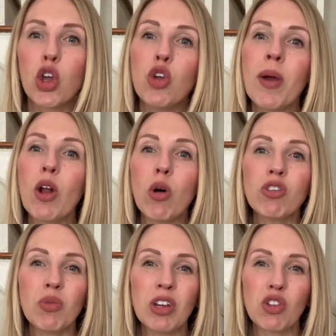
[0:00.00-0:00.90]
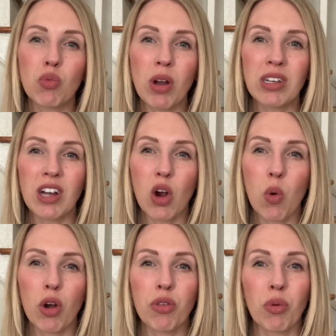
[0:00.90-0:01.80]
You might also need to run
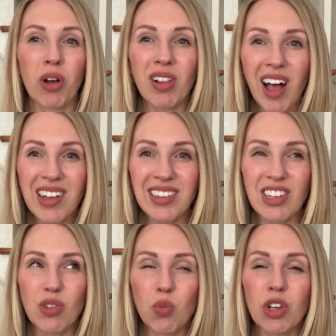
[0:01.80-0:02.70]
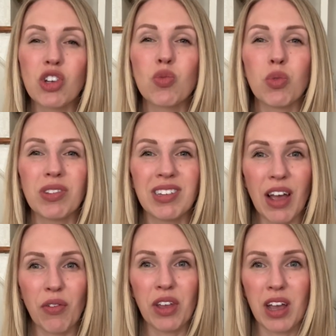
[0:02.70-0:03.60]
ductwork through closets, which will
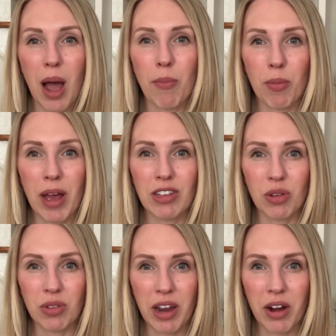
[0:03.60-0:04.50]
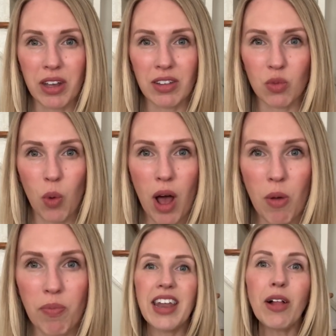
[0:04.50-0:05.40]
definitely compromise those areas as
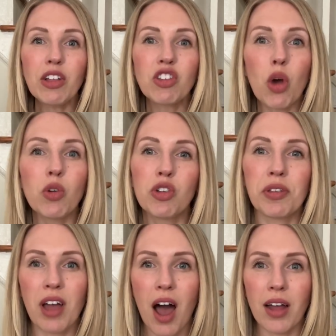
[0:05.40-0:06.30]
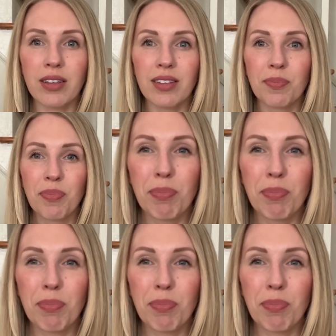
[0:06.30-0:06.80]
well. Now let's go into the cons.